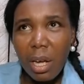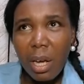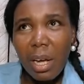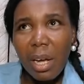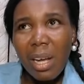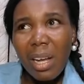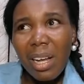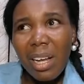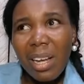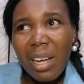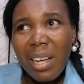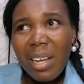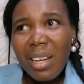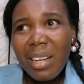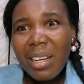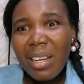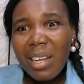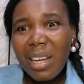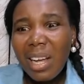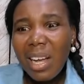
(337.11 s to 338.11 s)

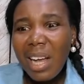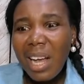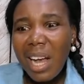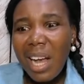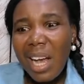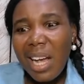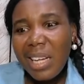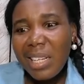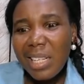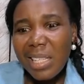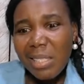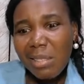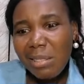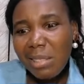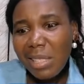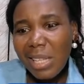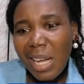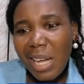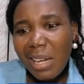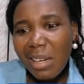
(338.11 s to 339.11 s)
I need
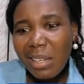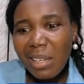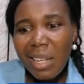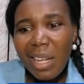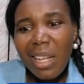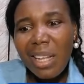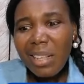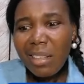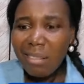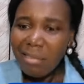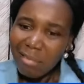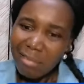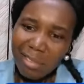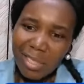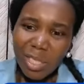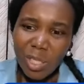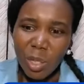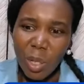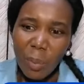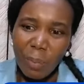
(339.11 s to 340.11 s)
to
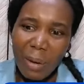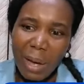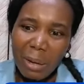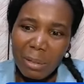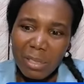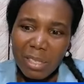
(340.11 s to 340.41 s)
scoop